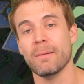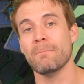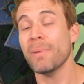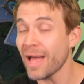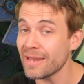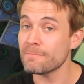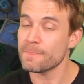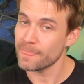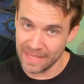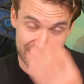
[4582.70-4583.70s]
But
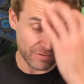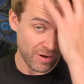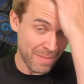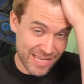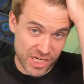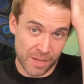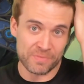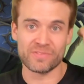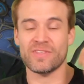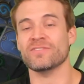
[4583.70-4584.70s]
in the right
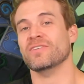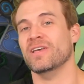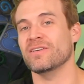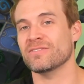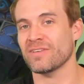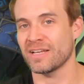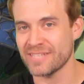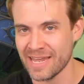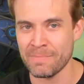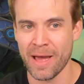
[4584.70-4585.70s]
matchups, this is a
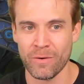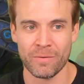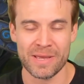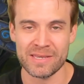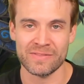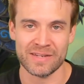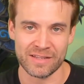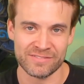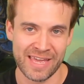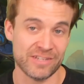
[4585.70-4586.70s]
10 power minion that
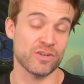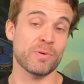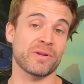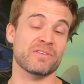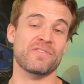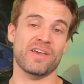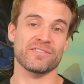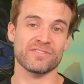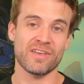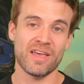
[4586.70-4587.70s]
does 10 to your opponent's
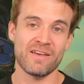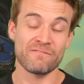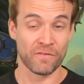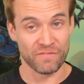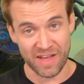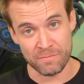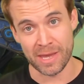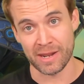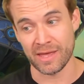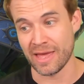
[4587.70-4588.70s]
face for 5
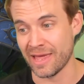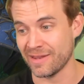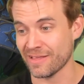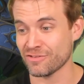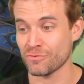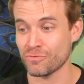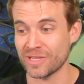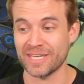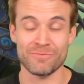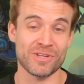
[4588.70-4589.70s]
mana, and that's a
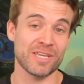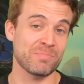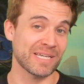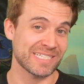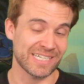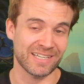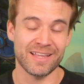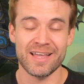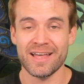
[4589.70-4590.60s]
really, really big deal.